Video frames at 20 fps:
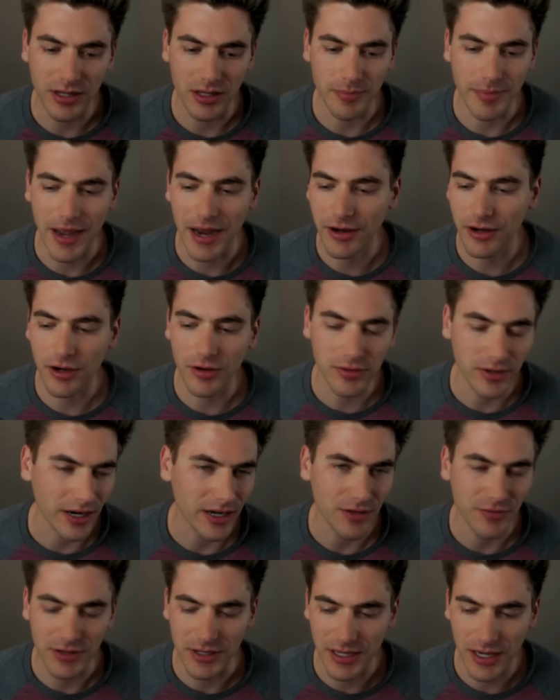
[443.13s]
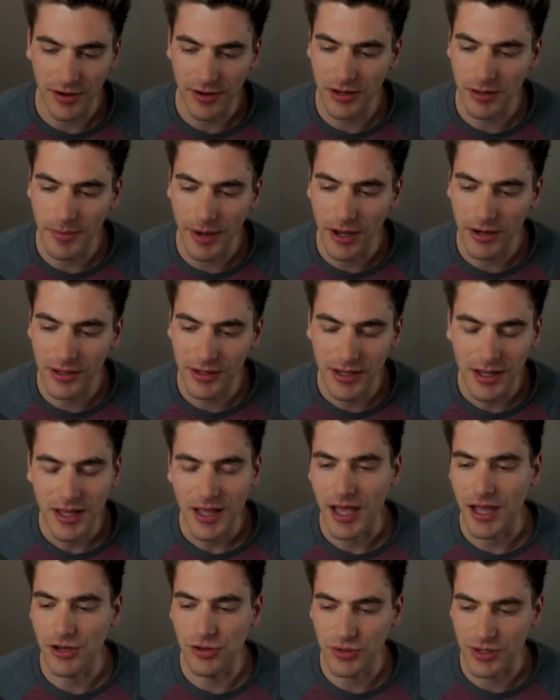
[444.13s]
in the background, not even caring about it.
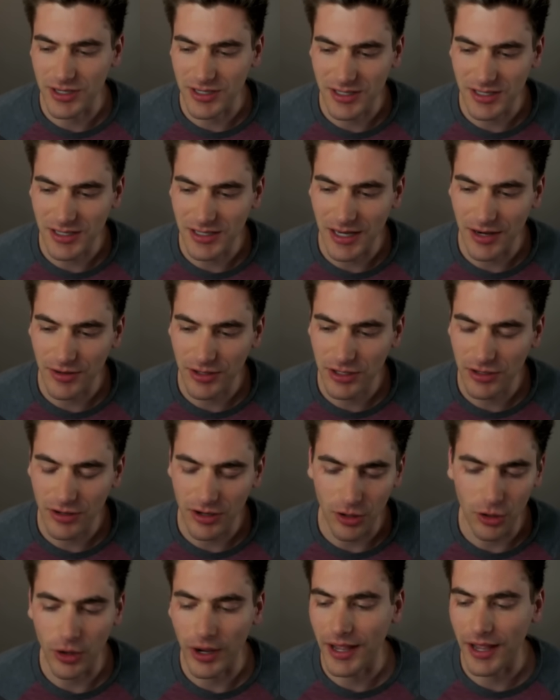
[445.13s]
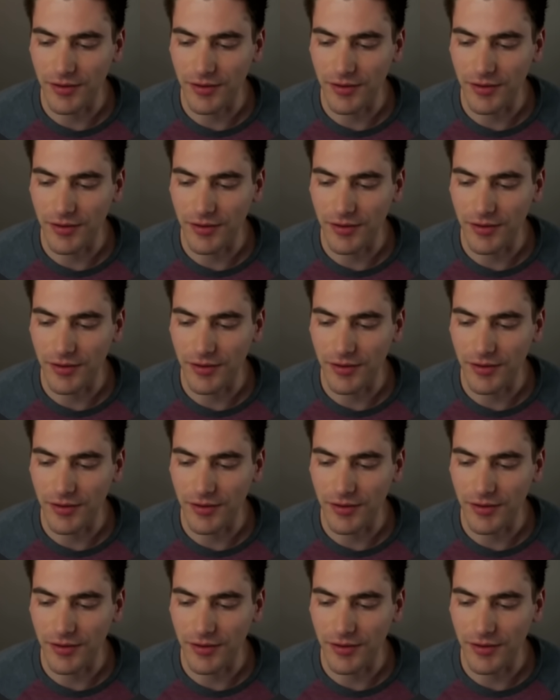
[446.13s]
And you can see down here, oh, I